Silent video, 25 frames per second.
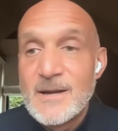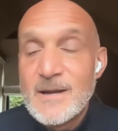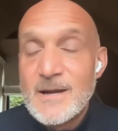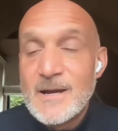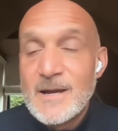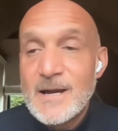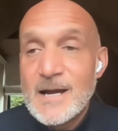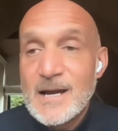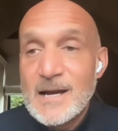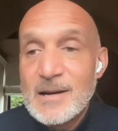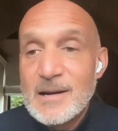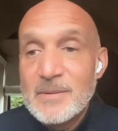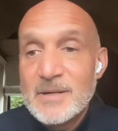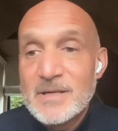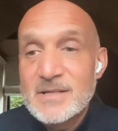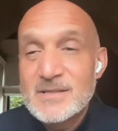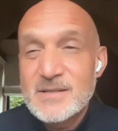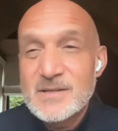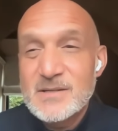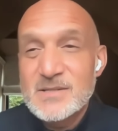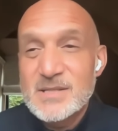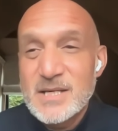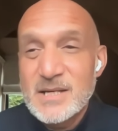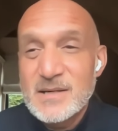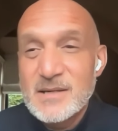And as I
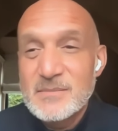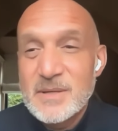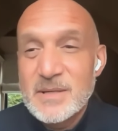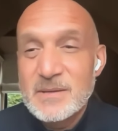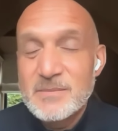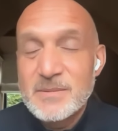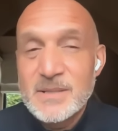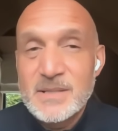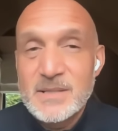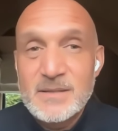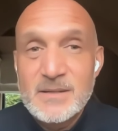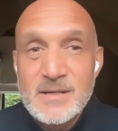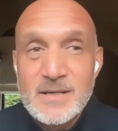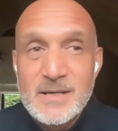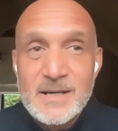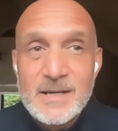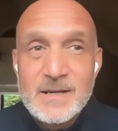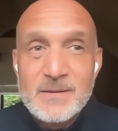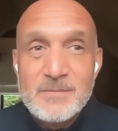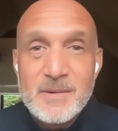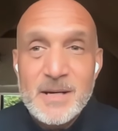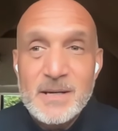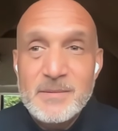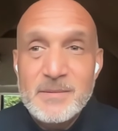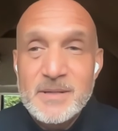said, maybe
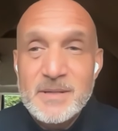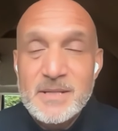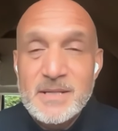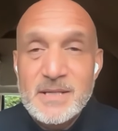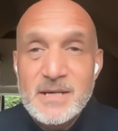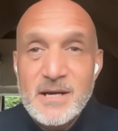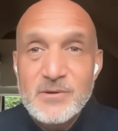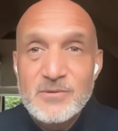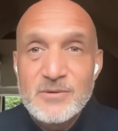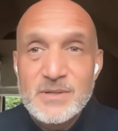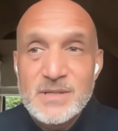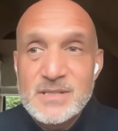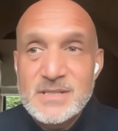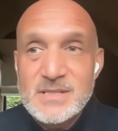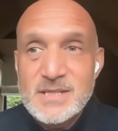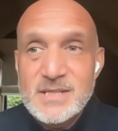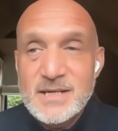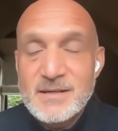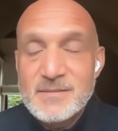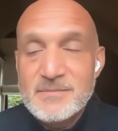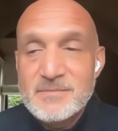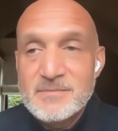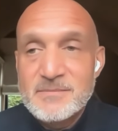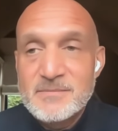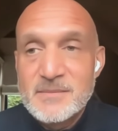the only
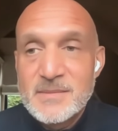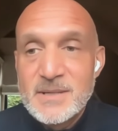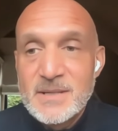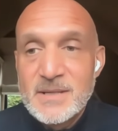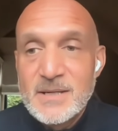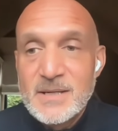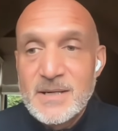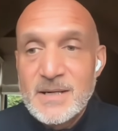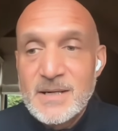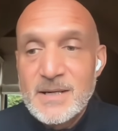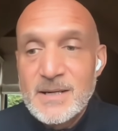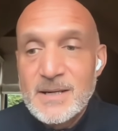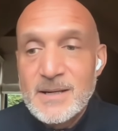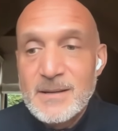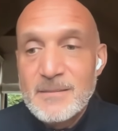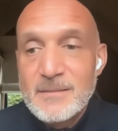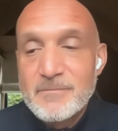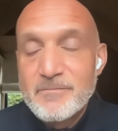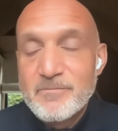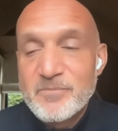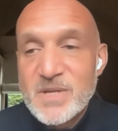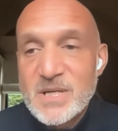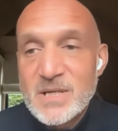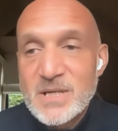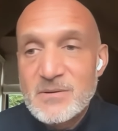team,
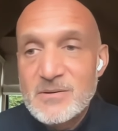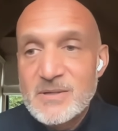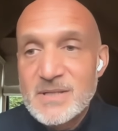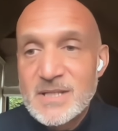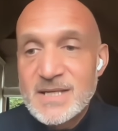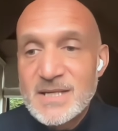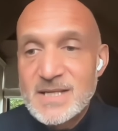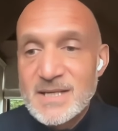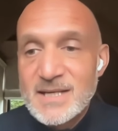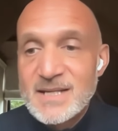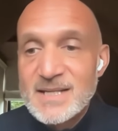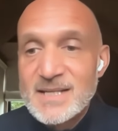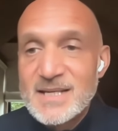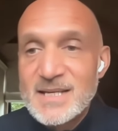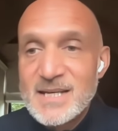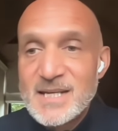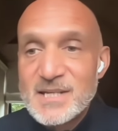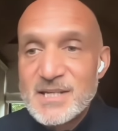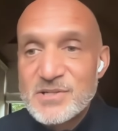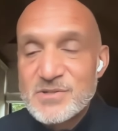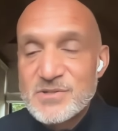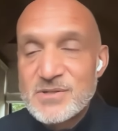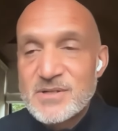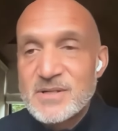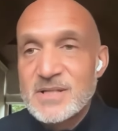you know, in the
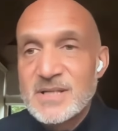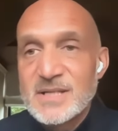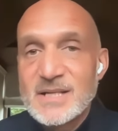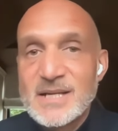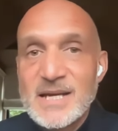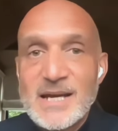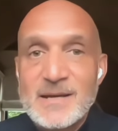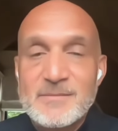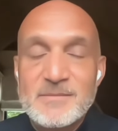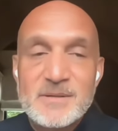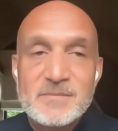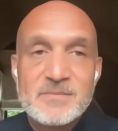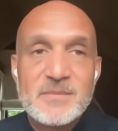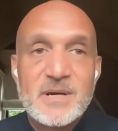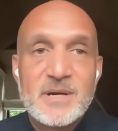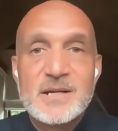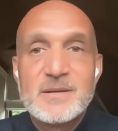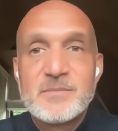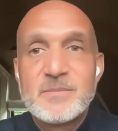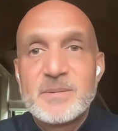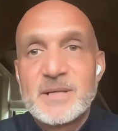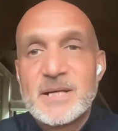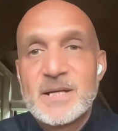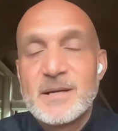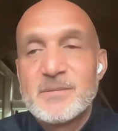history of the game that might
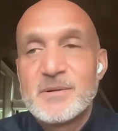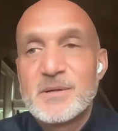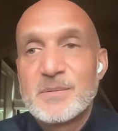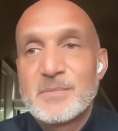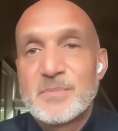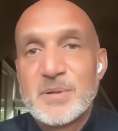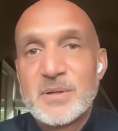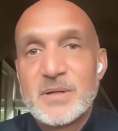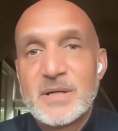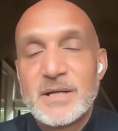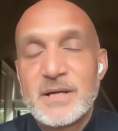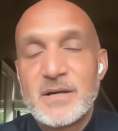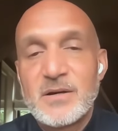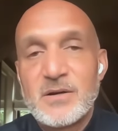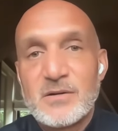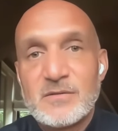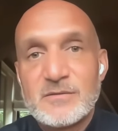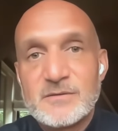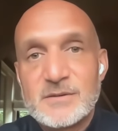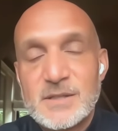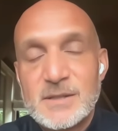have been able to pull it off.